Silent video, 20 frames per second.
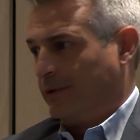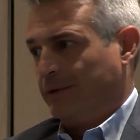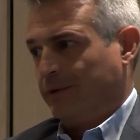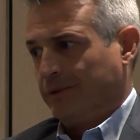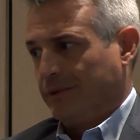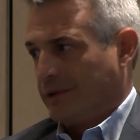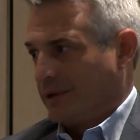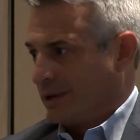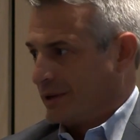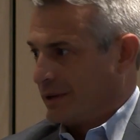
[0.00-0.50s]

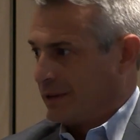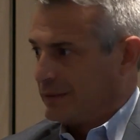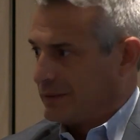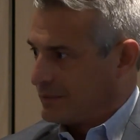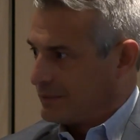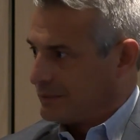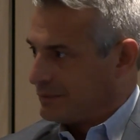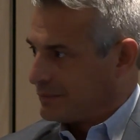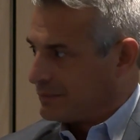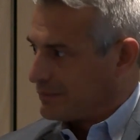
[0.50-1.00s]
doing
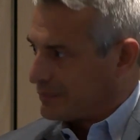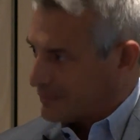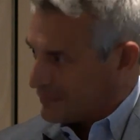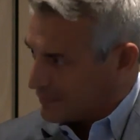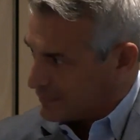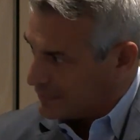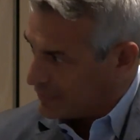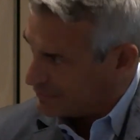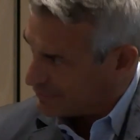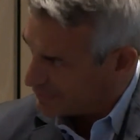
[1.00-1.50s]
like
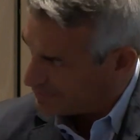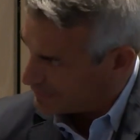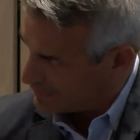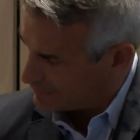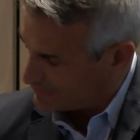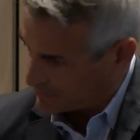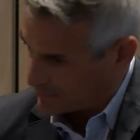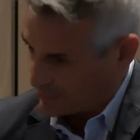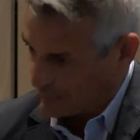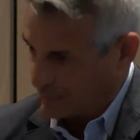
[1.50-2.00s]
you
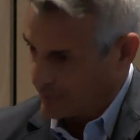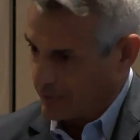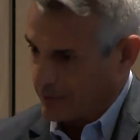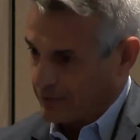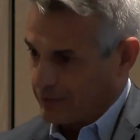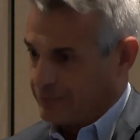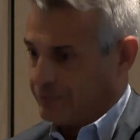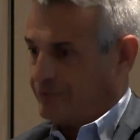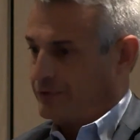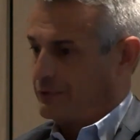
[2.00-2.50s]
suggested. We're
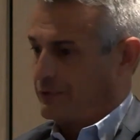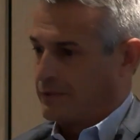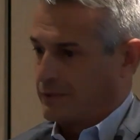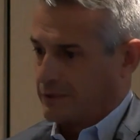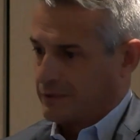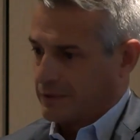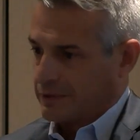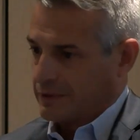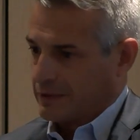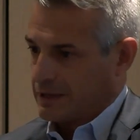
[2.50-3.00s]
all
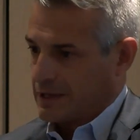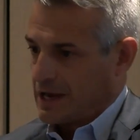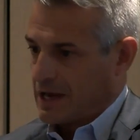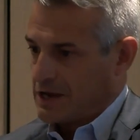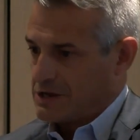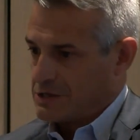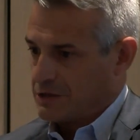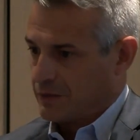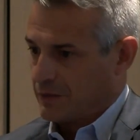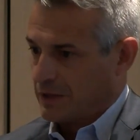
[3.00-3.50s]
squirreling
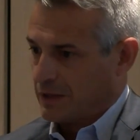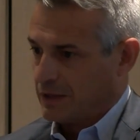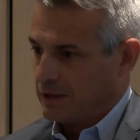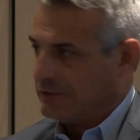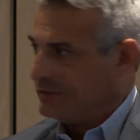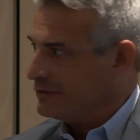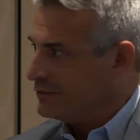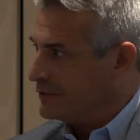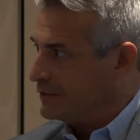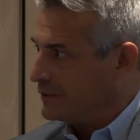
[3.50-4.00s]
cash
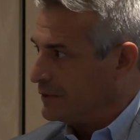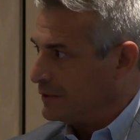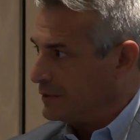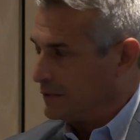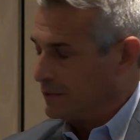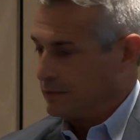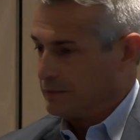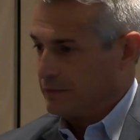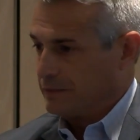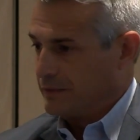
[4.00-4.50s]
away for
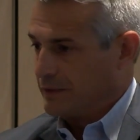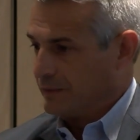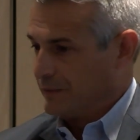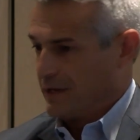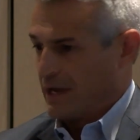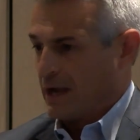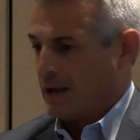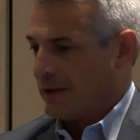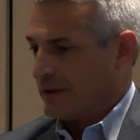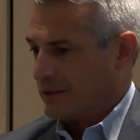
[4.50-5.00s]
the
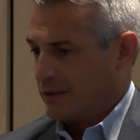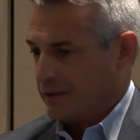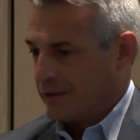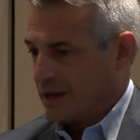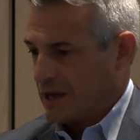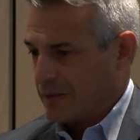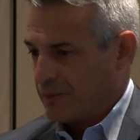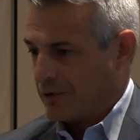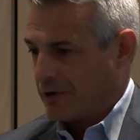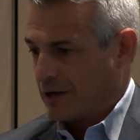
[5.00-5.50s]
reality of
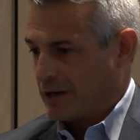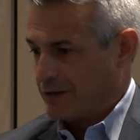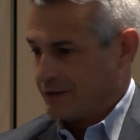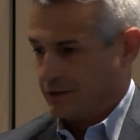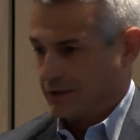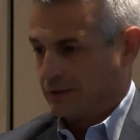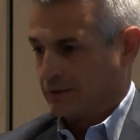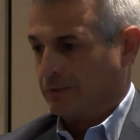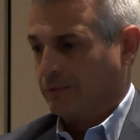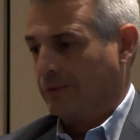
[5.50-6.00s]
that
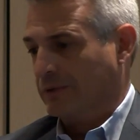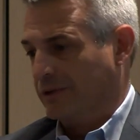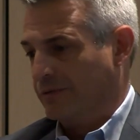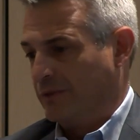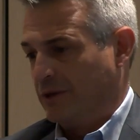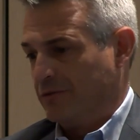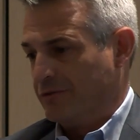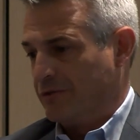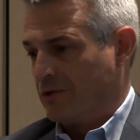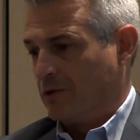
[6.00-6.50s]
project. We've
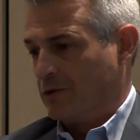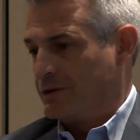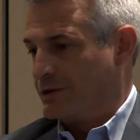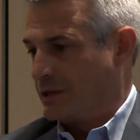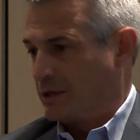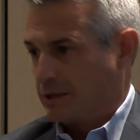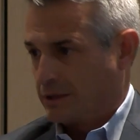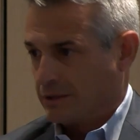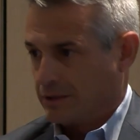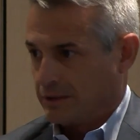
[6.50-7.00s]
been
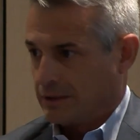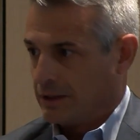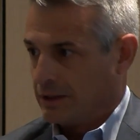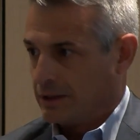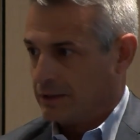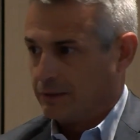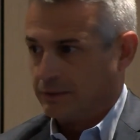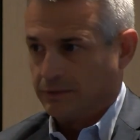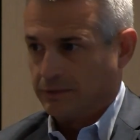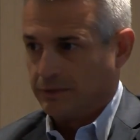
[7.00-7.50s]
fortunate
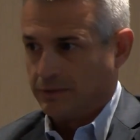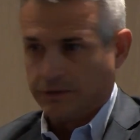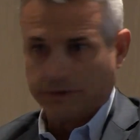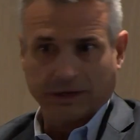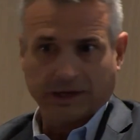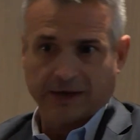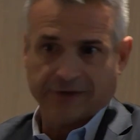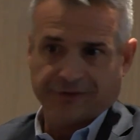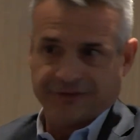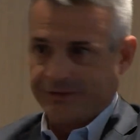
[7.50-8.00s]
that, you know,
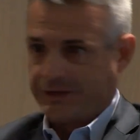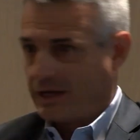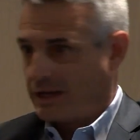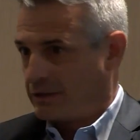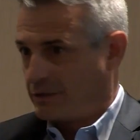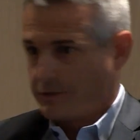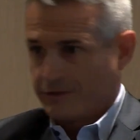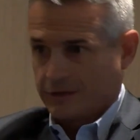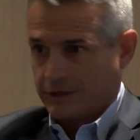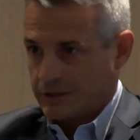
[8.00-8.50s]
I
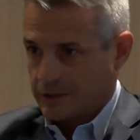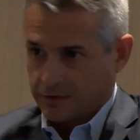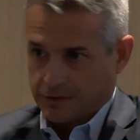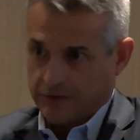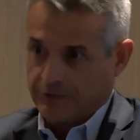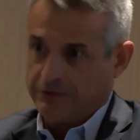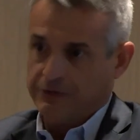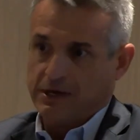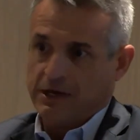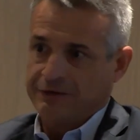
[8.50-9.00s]
sat over here in
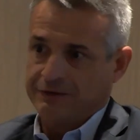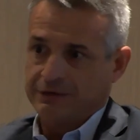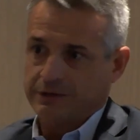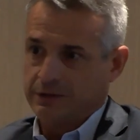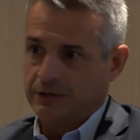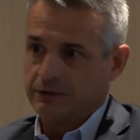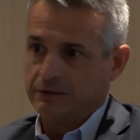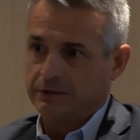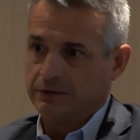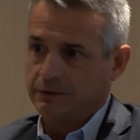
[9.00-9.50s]

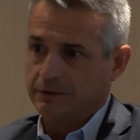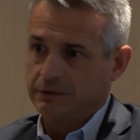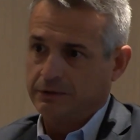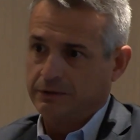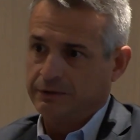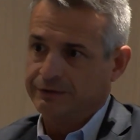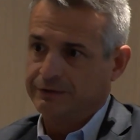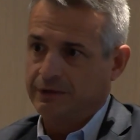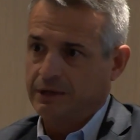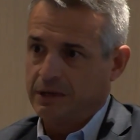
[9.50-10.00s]
2002
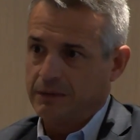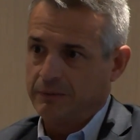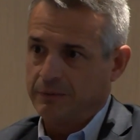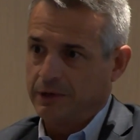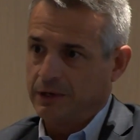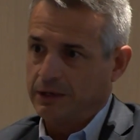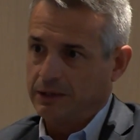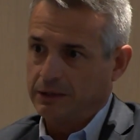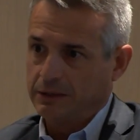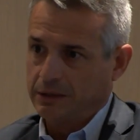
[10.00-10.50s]
as an
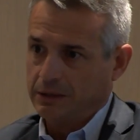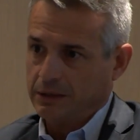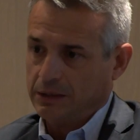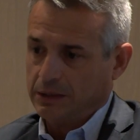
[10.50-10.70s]
MRED